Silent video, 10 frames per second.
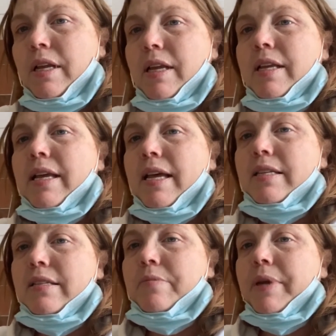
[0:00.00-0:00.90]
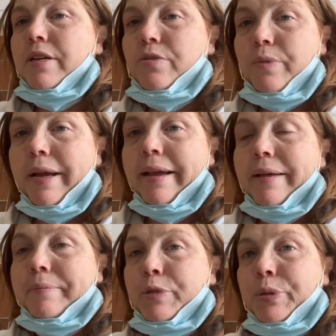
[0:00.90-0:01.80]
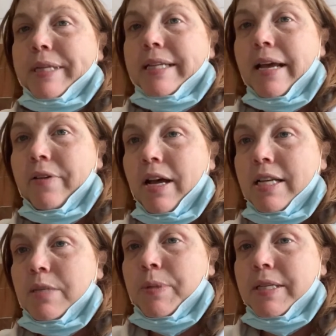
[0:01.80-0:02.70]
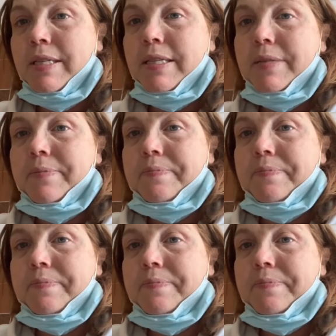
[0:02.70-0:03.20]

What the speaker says: Yes, Amanda Ray, I'm going to have hospice.